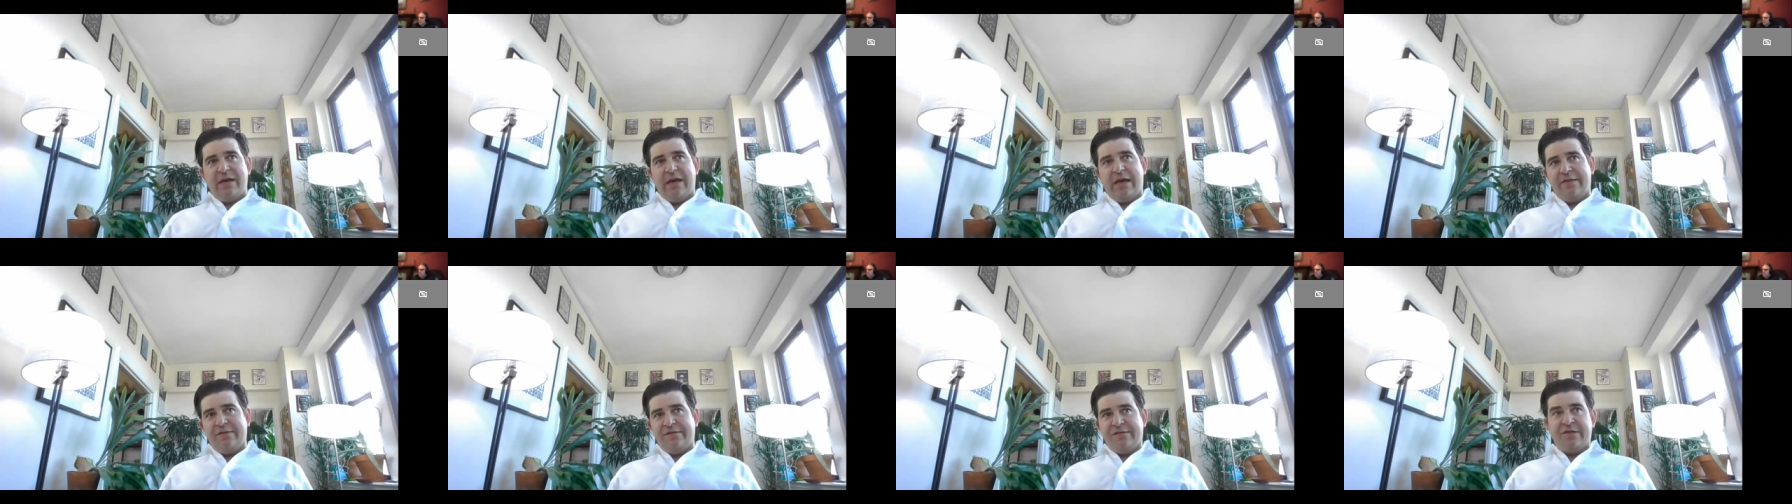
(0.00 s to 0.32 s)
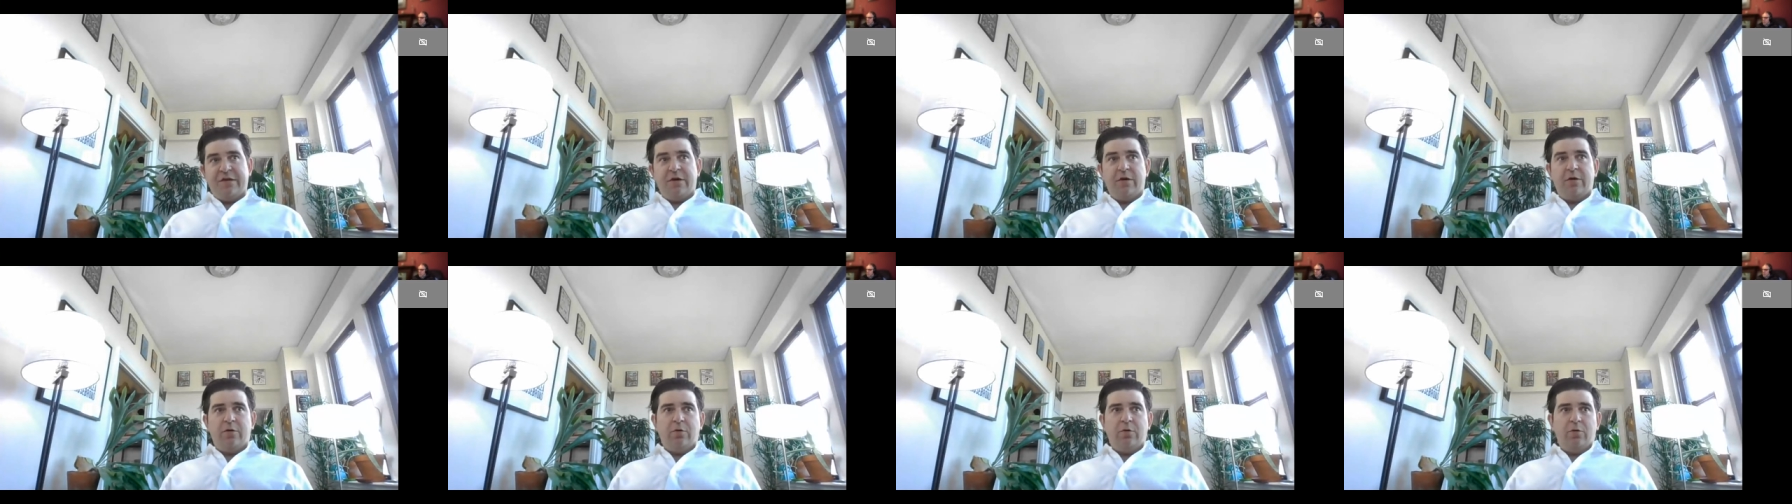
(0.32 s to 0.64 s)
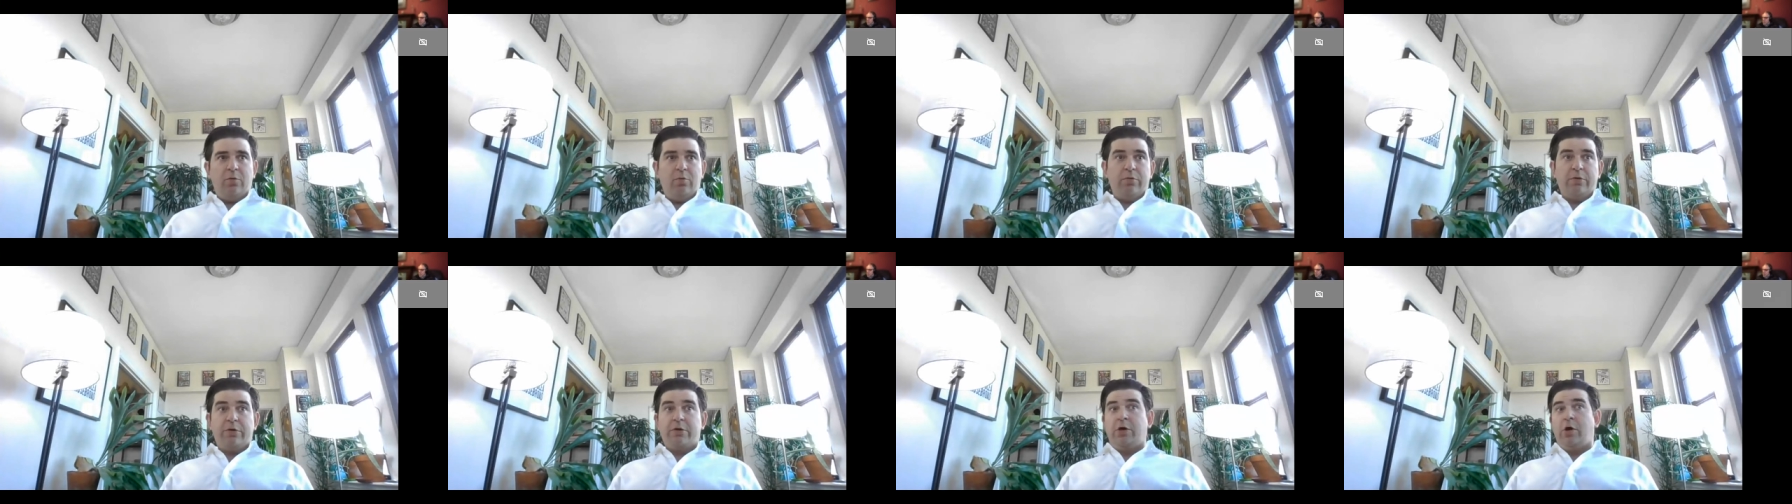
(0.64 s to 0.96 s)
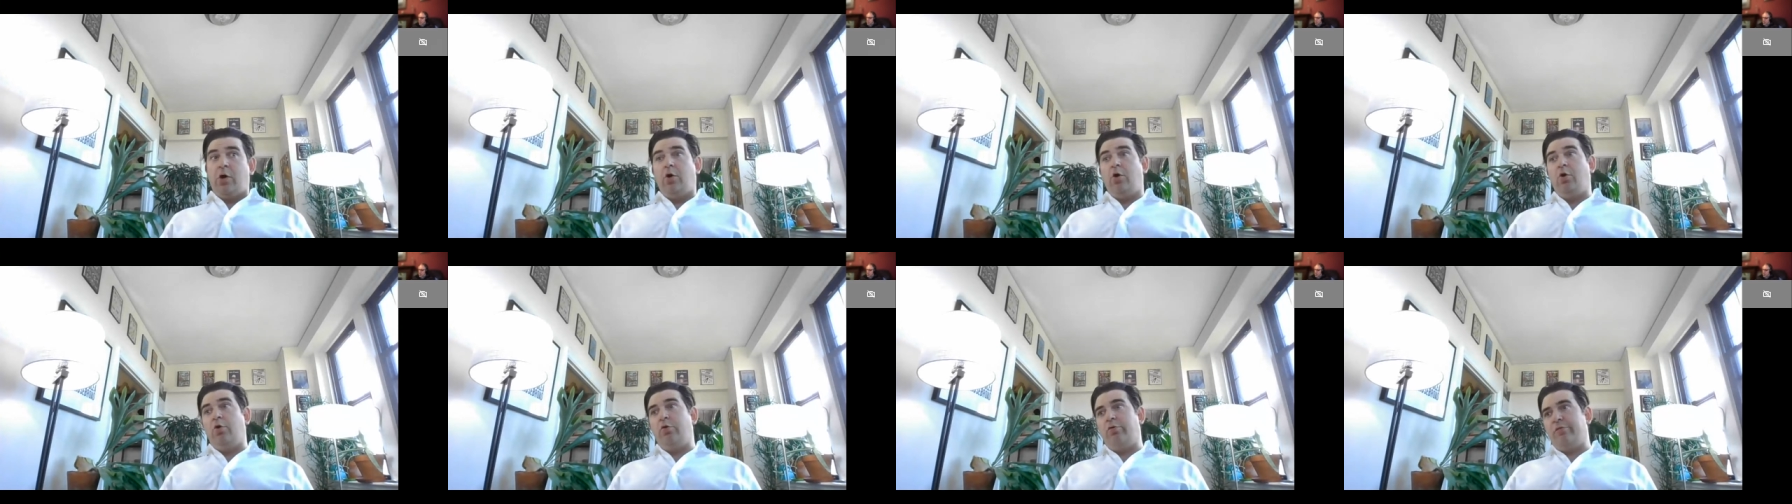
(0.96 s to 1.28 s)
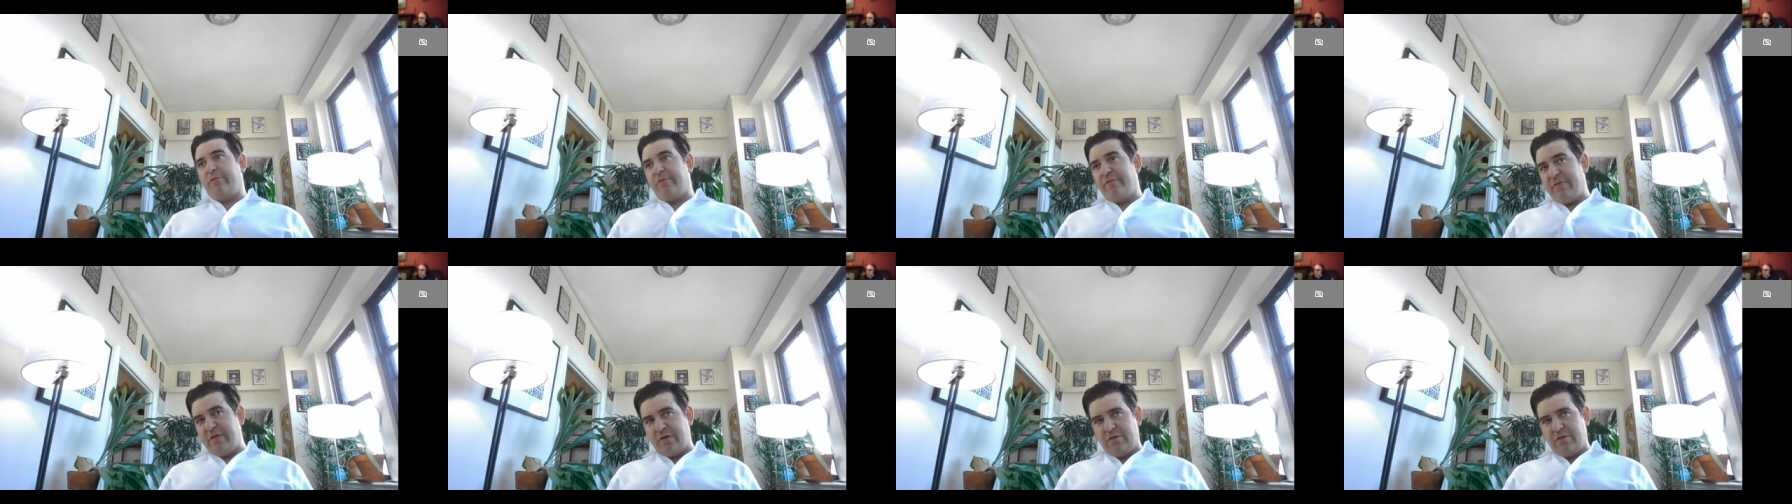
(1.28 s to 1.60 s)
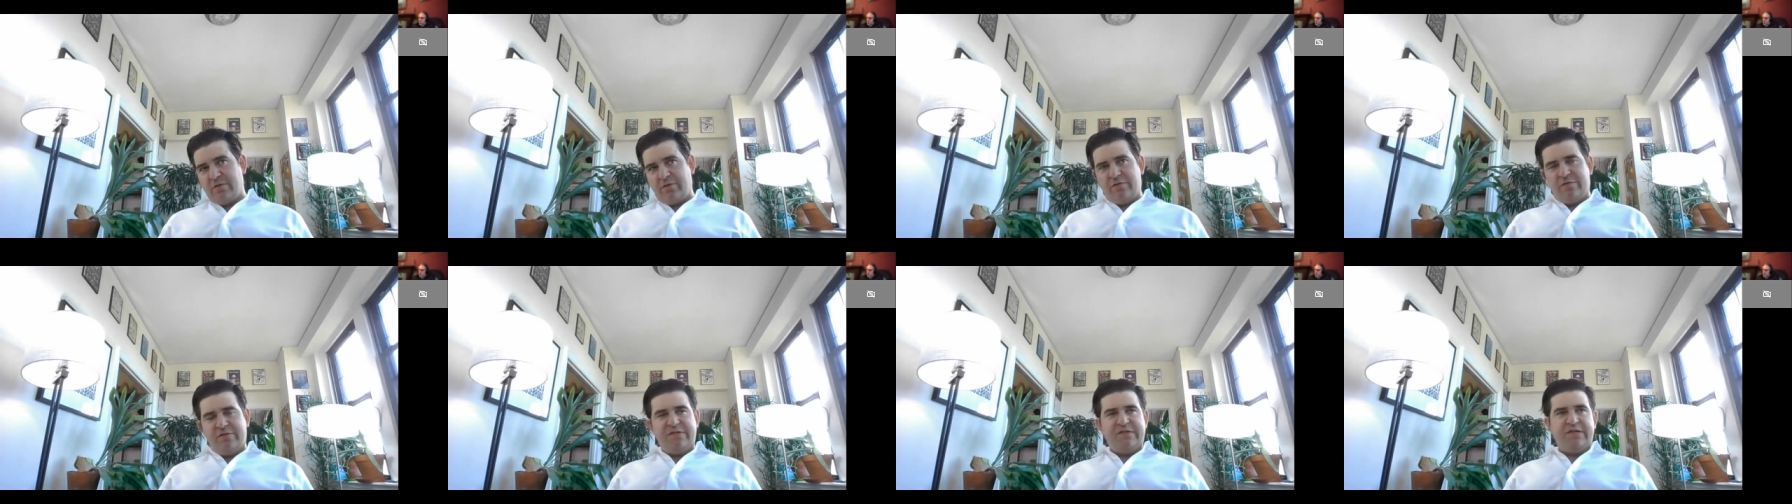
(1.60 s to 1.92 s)
And so code
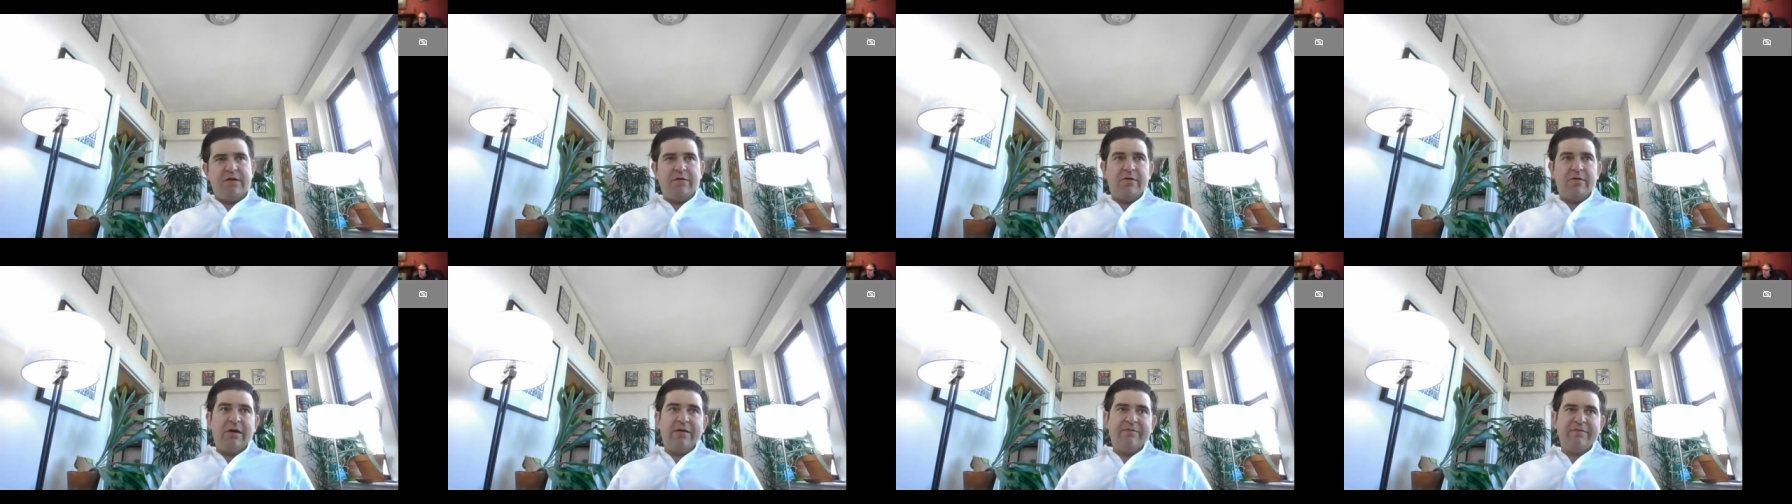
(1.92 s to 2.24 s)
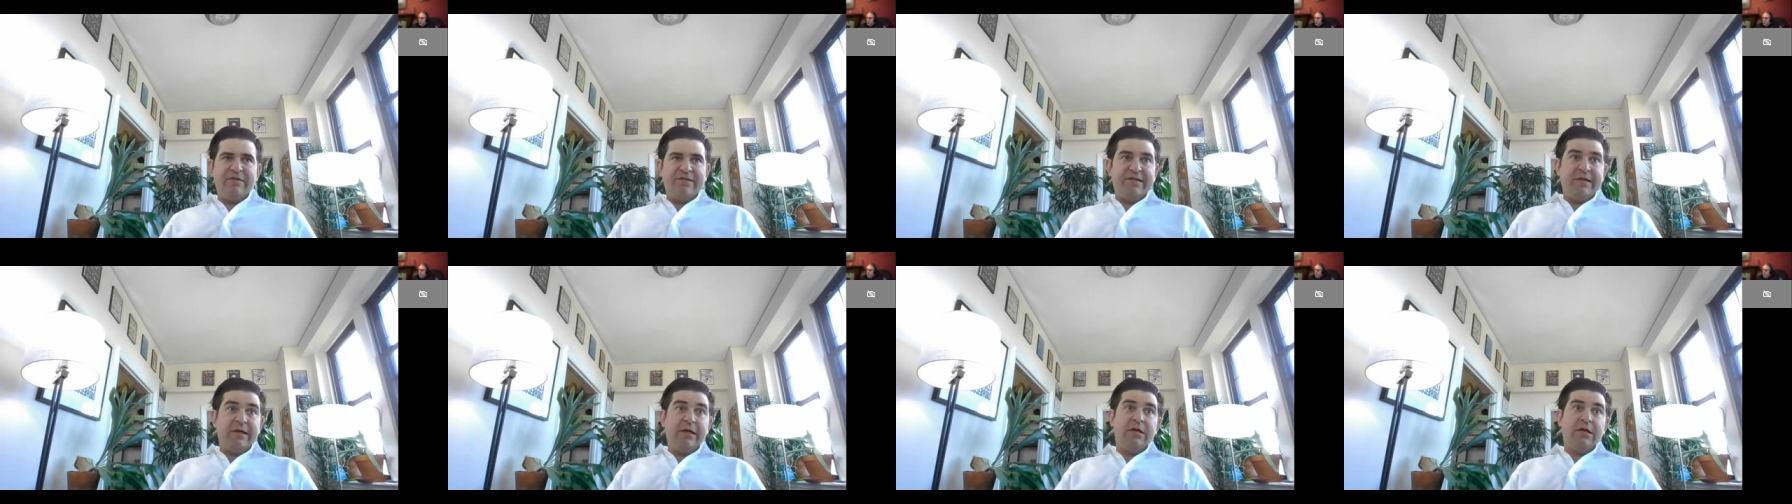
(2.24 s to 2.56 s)
reviews are obviously